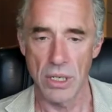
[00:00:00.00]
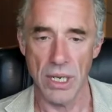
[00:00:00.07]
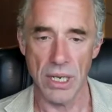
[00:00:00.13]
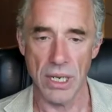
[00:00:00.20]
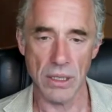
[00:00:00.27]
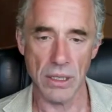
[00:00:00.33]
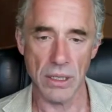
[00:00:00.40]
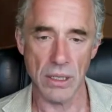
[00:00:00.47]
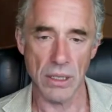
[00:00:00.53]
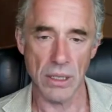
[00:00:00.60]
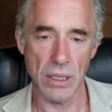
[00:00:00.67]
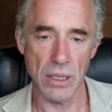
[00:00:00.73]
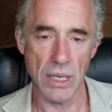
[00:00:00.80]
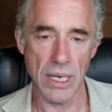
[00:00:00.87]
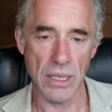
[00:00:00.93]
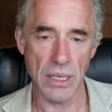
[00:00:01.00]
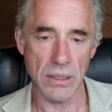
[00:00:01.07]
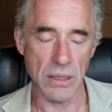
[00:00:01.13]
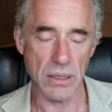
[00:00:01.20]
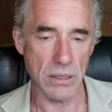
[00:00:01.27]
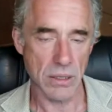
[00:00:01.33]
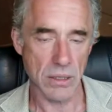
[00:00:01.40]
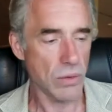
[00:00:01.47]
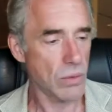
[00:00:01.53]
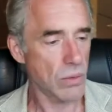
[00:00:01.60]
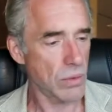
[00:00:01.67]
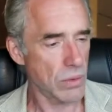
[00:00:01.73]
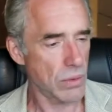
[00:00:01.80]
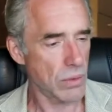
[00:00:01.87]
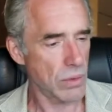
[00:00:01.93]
And so